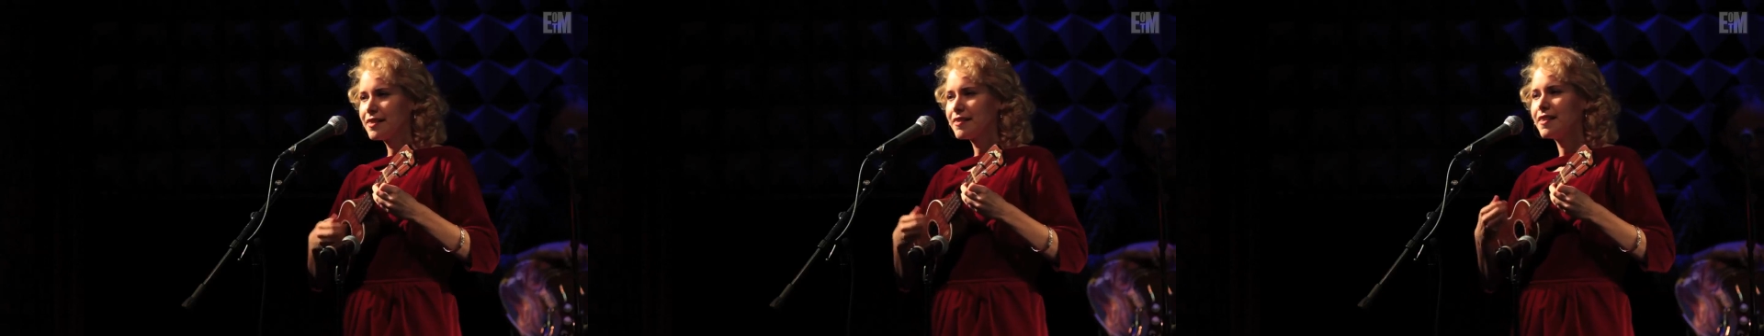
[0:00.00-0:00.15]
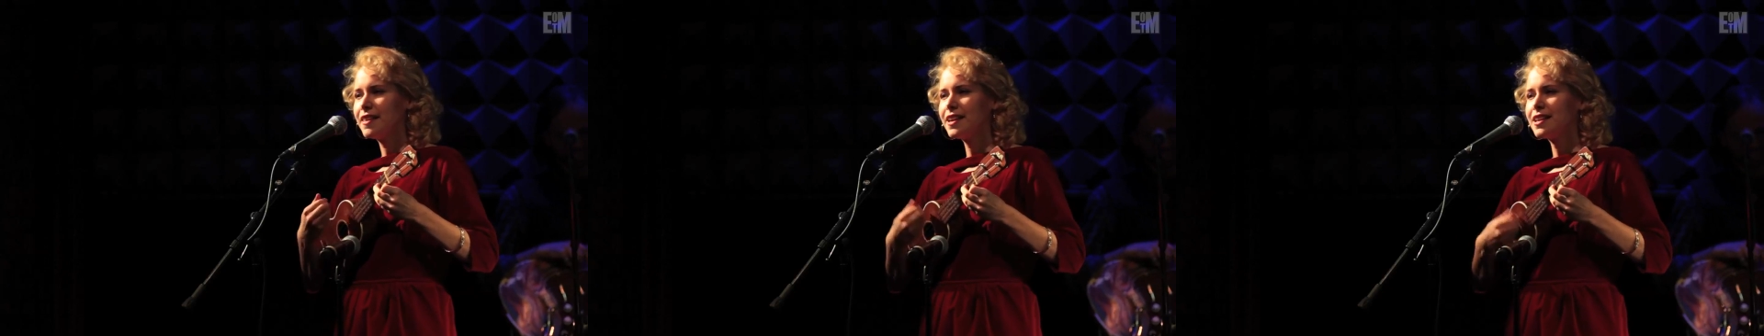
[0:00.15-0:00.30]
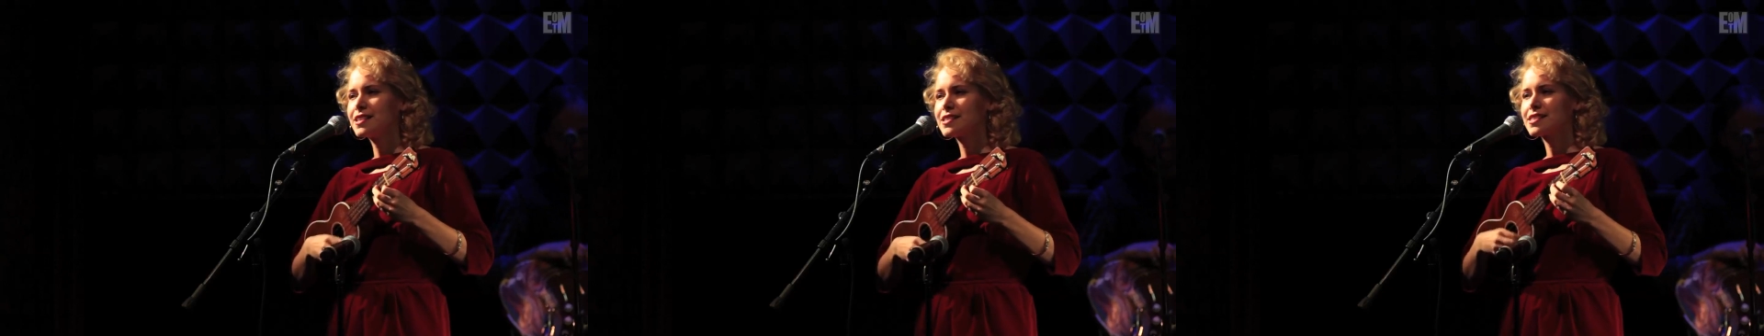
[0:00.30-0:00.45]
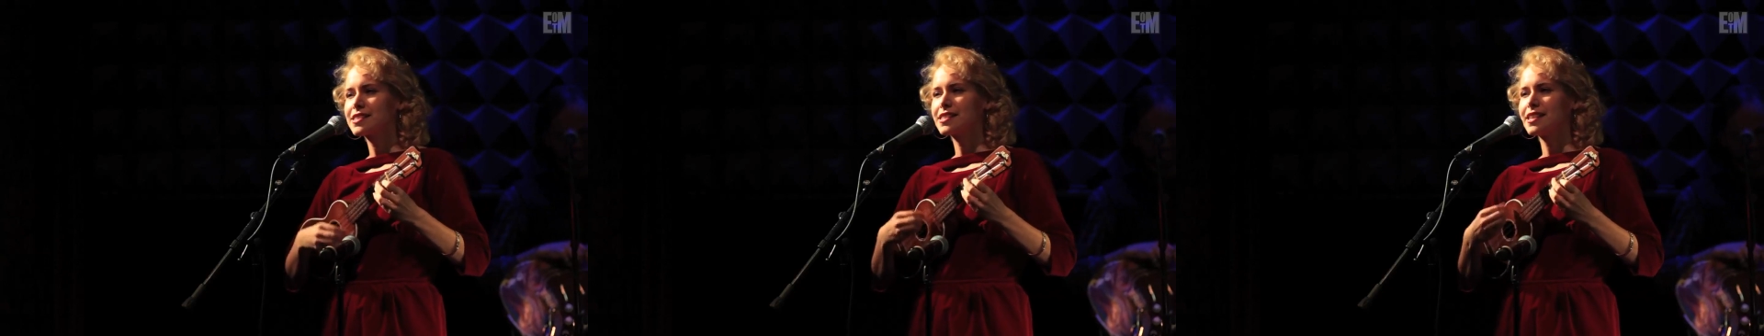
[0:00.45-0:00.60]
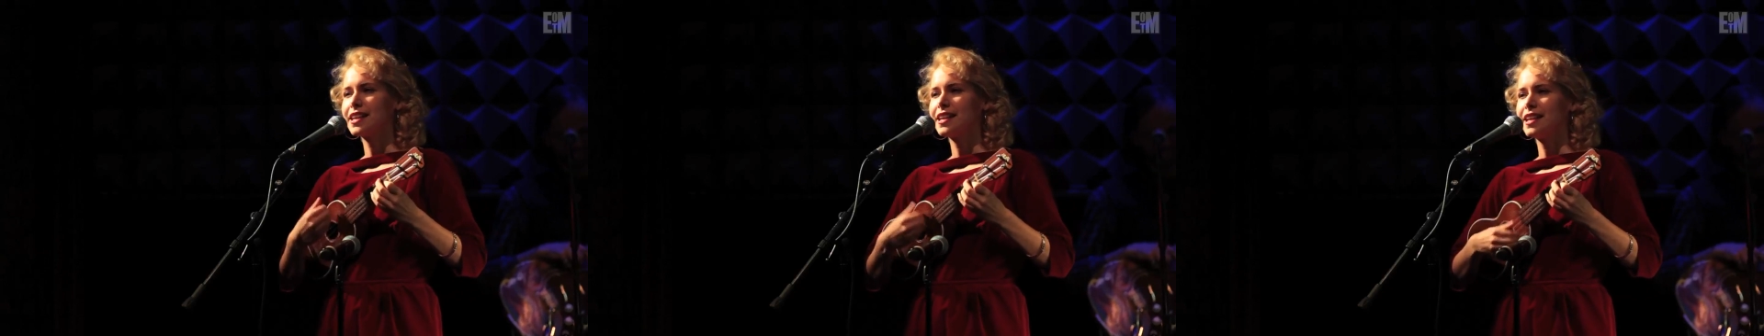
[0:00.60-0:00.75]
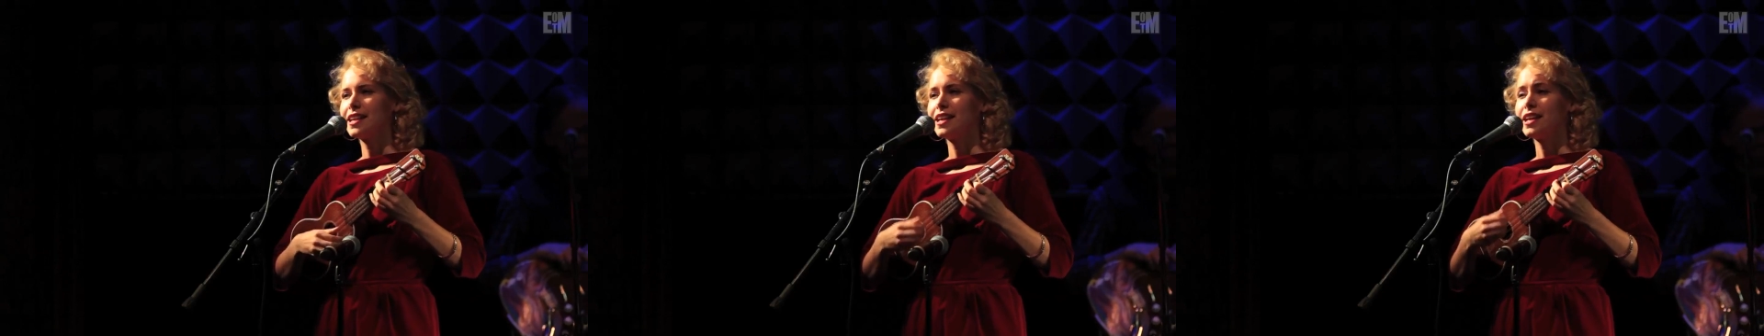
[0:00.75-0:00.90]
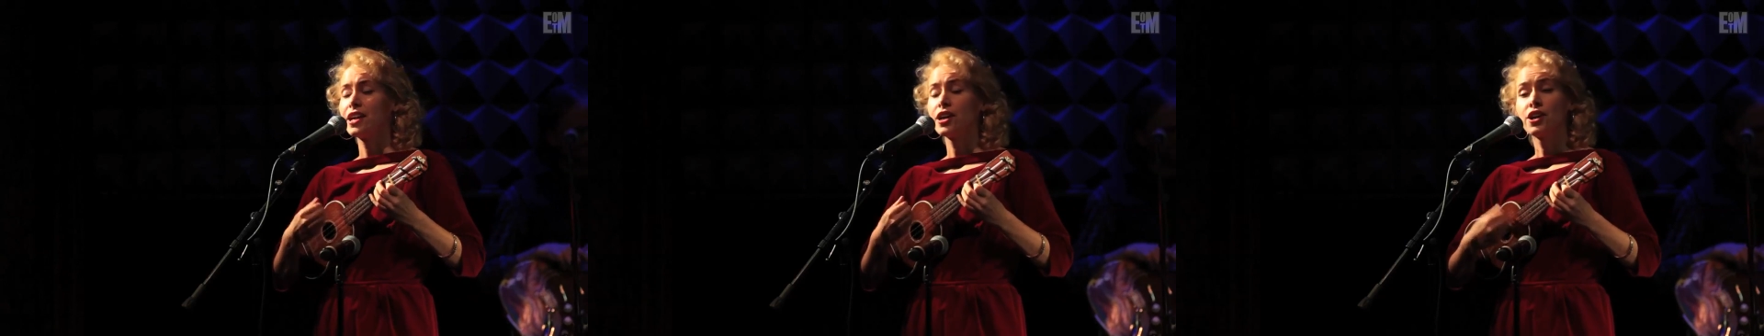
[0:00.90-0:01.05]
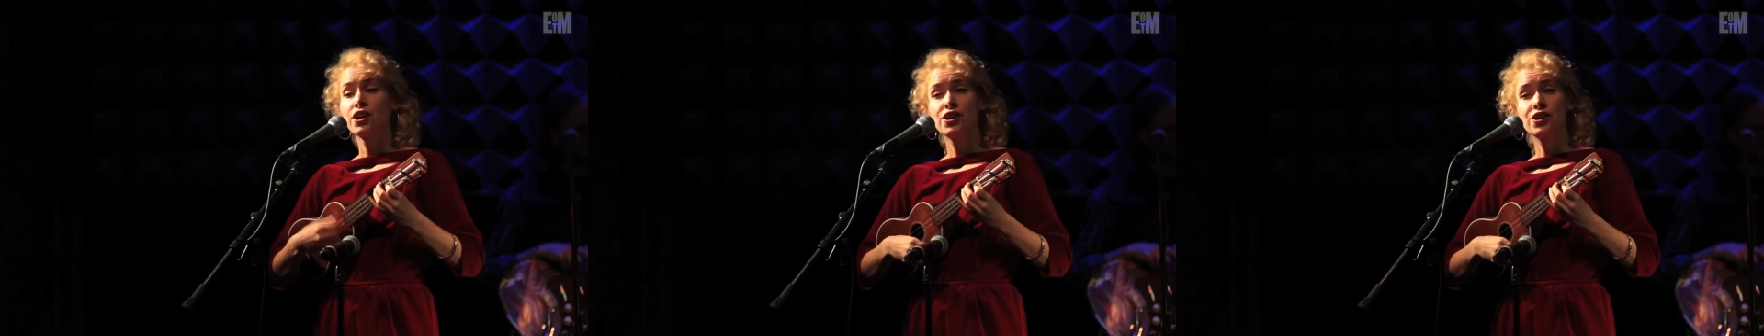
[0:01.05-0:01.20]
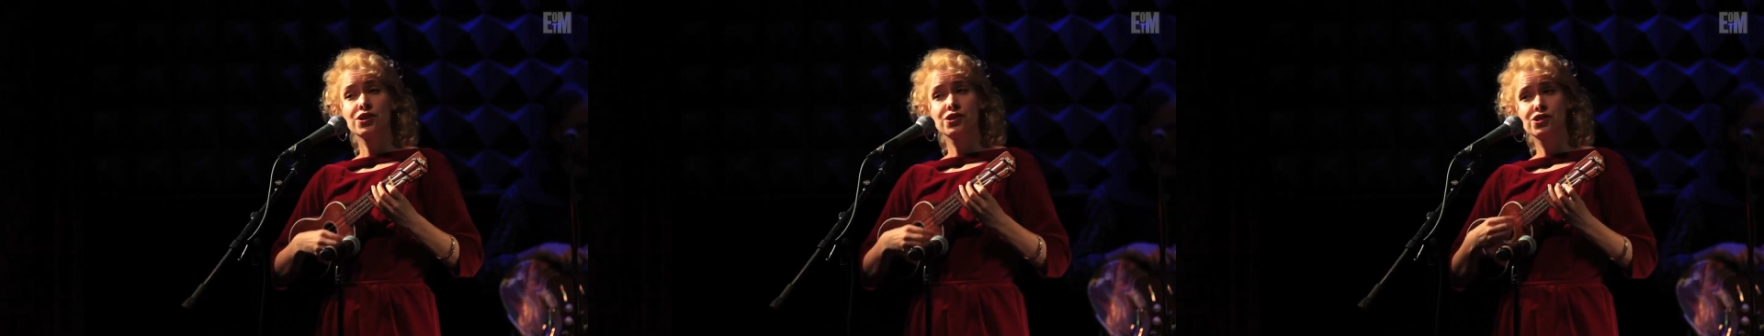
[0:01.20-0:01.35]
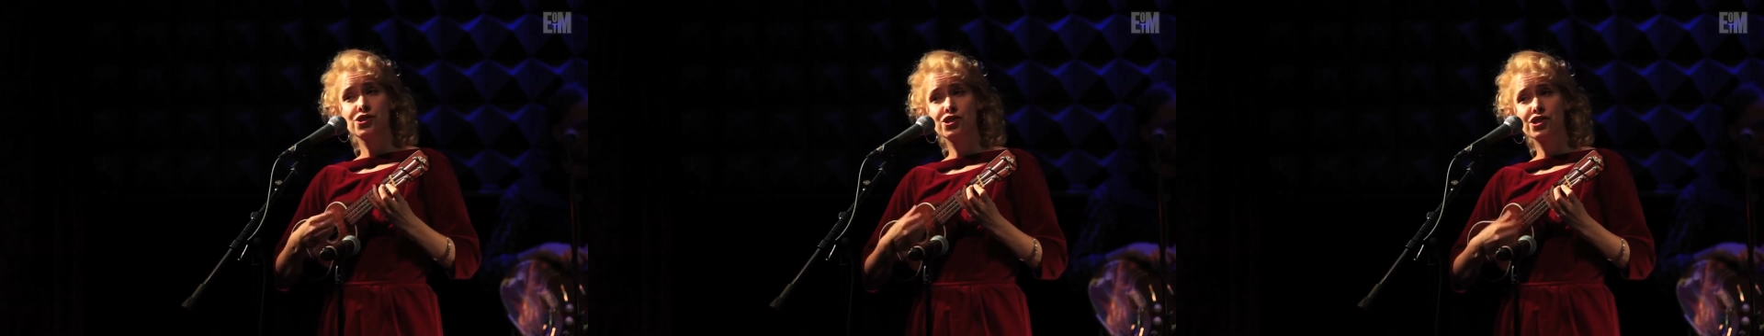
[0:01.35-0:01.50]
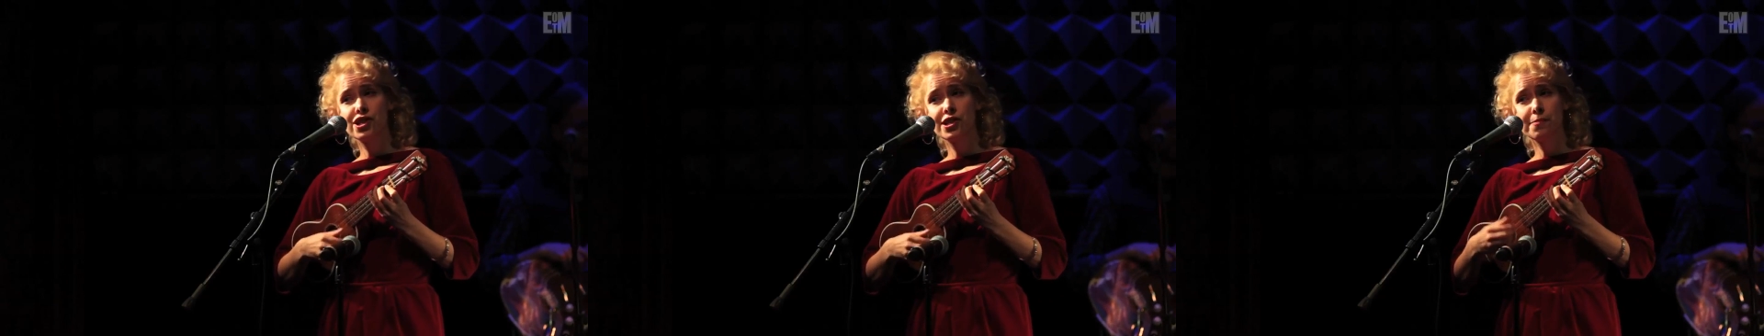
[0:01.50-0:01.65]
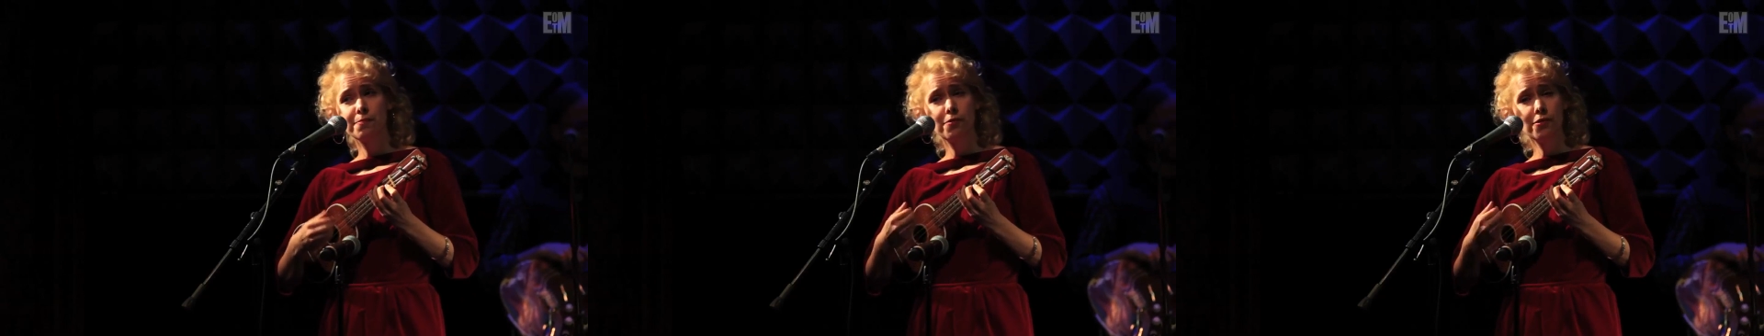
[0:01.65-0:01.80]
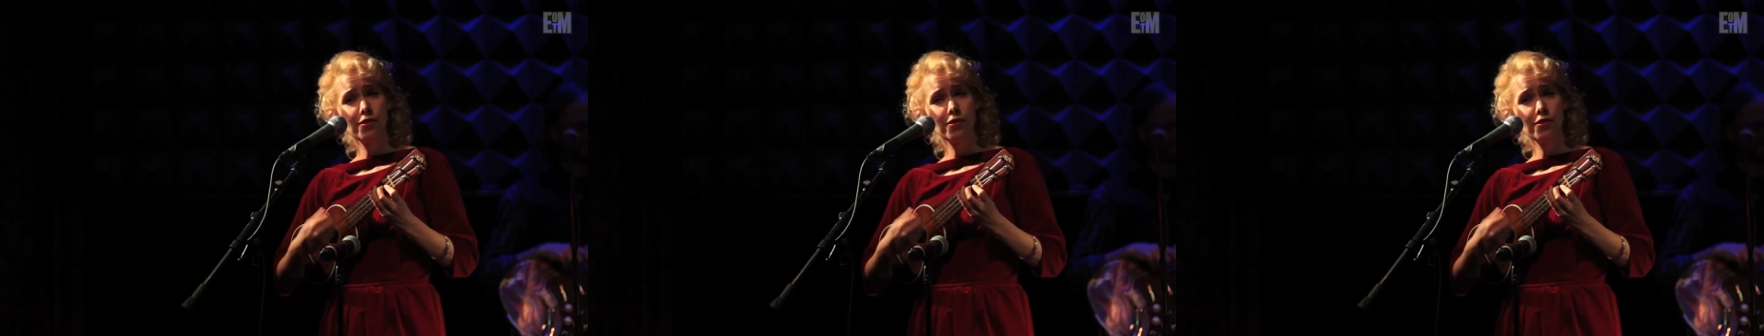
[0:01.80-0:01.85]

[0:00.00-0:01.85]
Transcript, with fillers: they say cheap